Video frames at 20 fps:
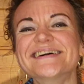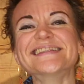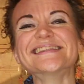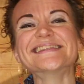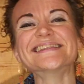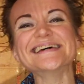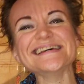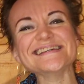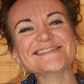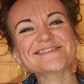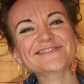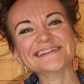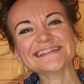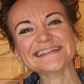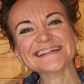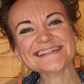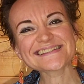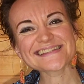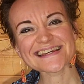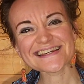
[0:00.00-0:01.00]
This
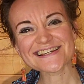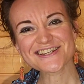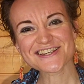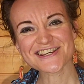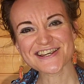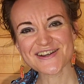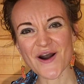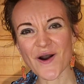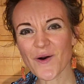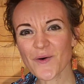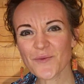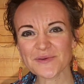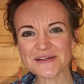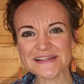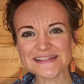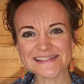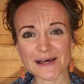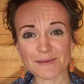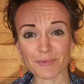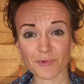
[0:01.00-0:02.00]
realization
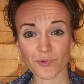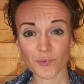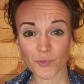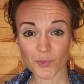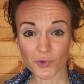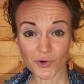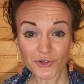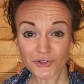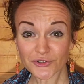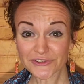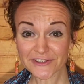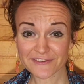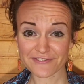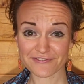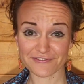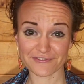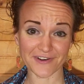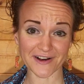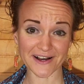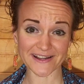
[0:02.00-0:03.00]
opens up a world of
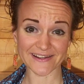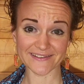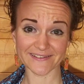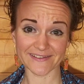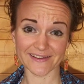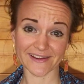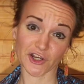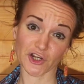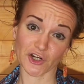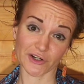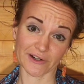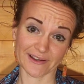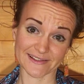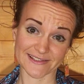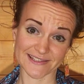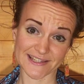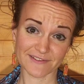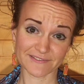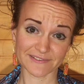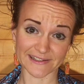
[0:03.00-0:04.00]
fun and
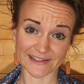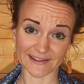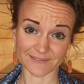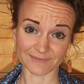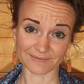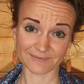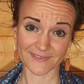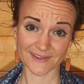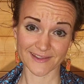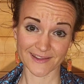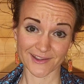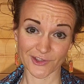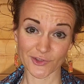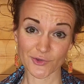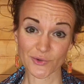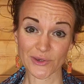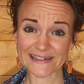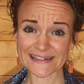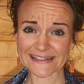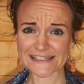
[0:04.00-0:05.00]
creativity. You
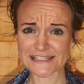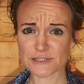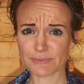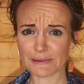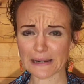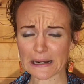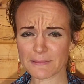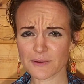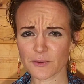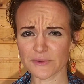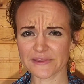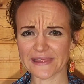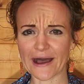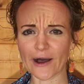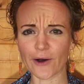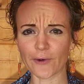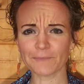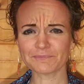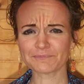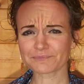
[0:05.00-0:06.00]
can experiment with
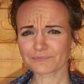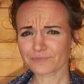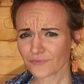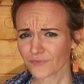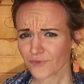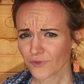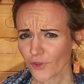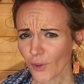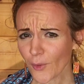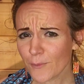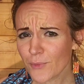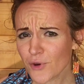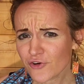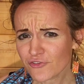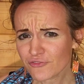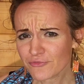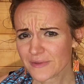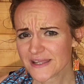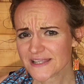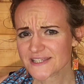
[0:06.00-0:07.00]
how
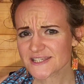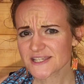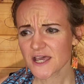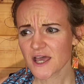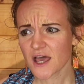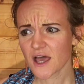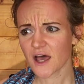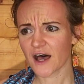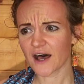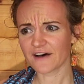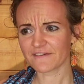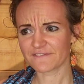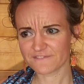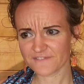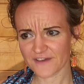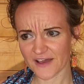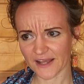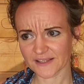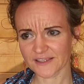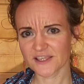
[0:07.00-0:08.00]
movements
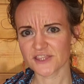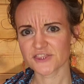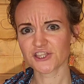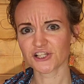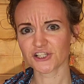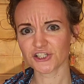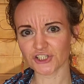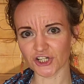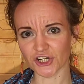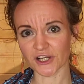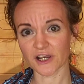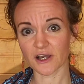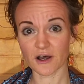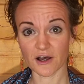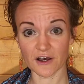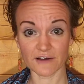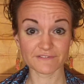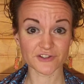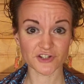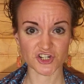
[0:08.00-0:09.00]
affect the look
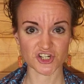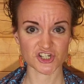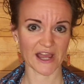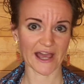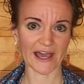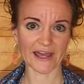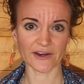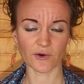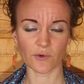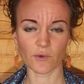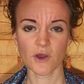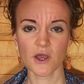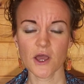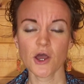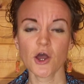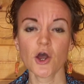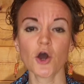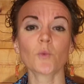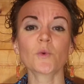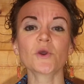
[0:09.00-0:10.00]
of your shadow.
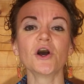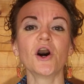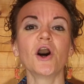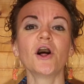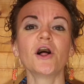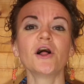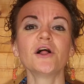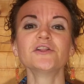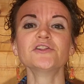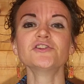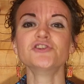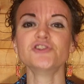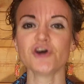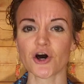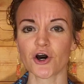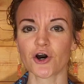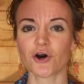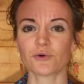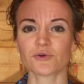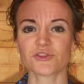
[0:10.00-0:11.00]
We all
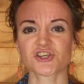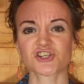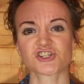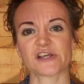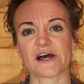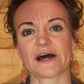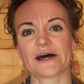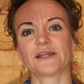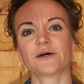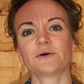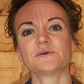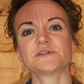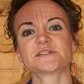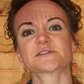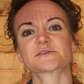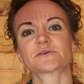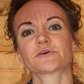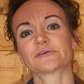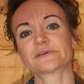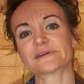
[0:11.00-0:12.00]
know the shadow is
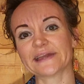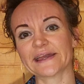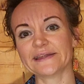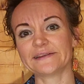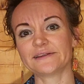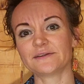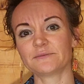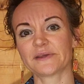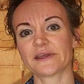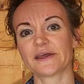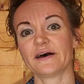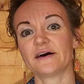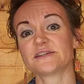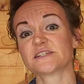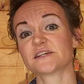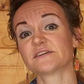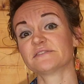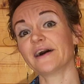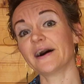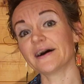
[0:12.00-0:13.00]
created because
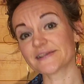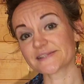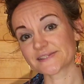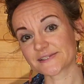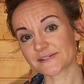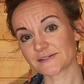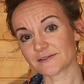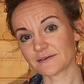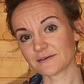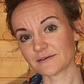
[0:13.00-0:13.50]
of us.